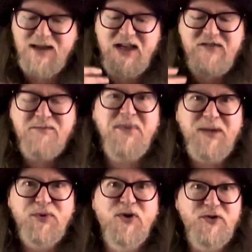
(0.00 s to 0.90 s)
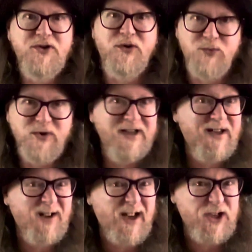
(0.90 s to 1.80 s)
Even people who don't really
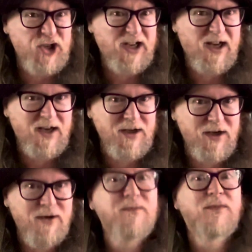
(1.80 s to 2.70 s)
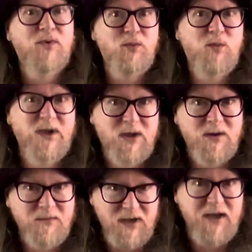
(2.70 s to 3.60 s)
like Chicago
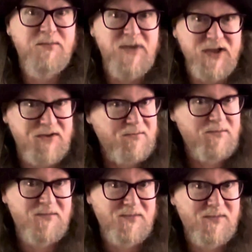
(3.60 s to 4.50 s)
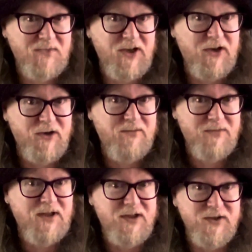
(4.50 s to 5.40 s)
will admit, you know,
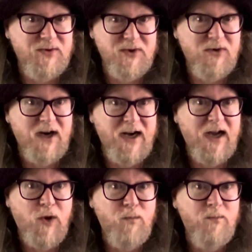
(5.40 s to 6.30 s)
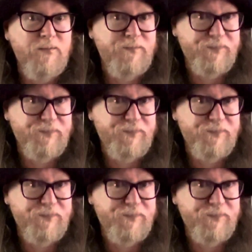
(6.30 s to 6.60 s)
that this was a great album.